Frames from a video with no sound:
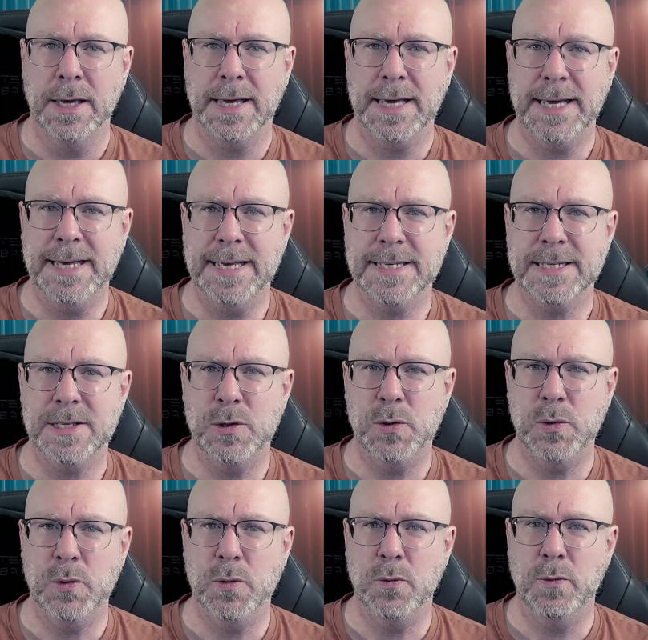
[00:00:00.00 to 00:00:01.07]
is
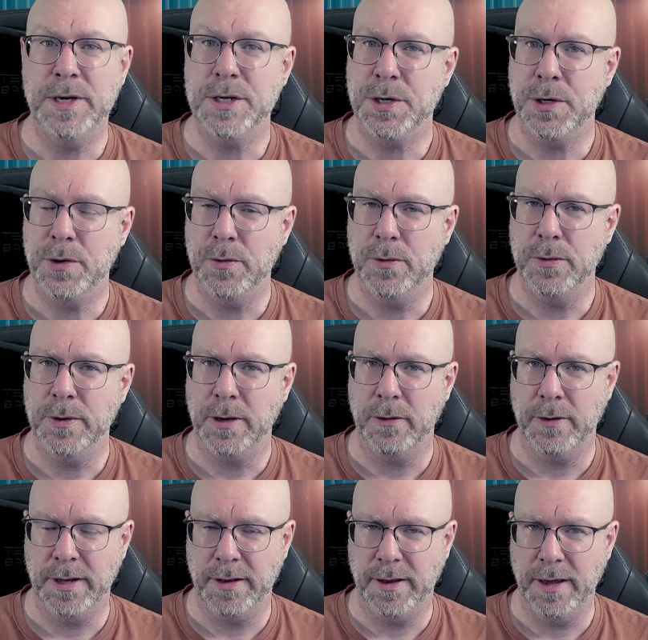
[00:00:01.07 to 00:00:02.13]
to wish you a
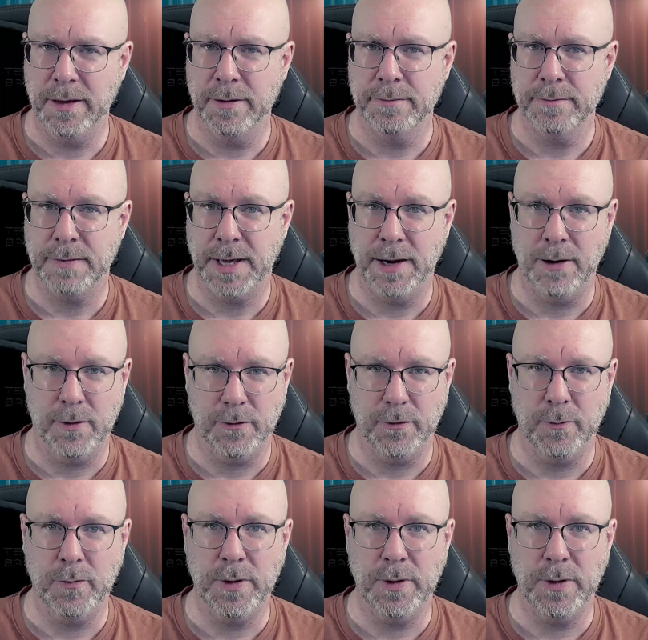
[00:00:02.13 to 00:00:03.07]
great day and an awesome week.